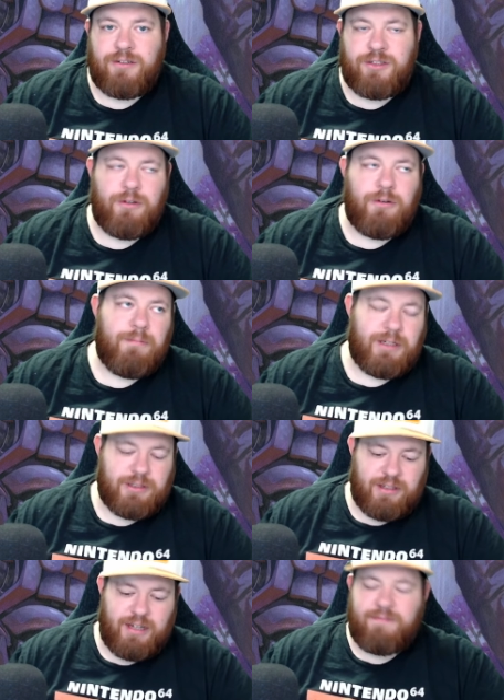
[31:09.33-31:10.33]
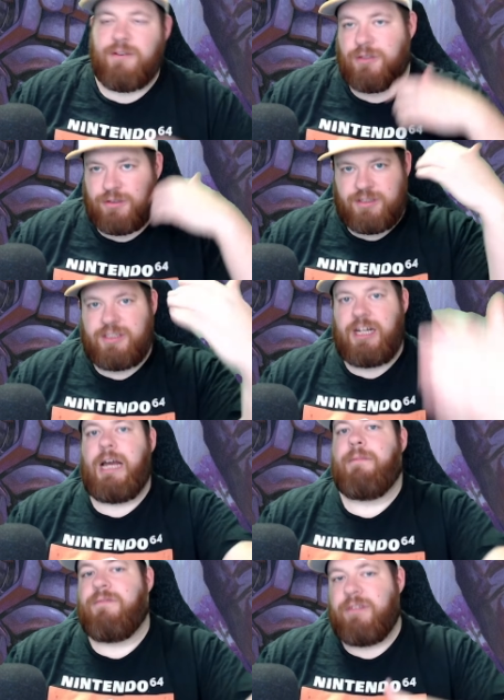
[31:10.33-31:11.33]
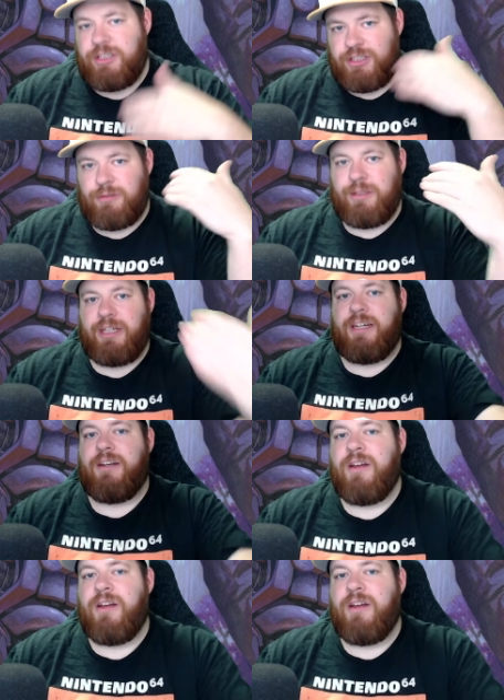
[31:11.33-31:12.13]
So basically that first time of ninjutsuing in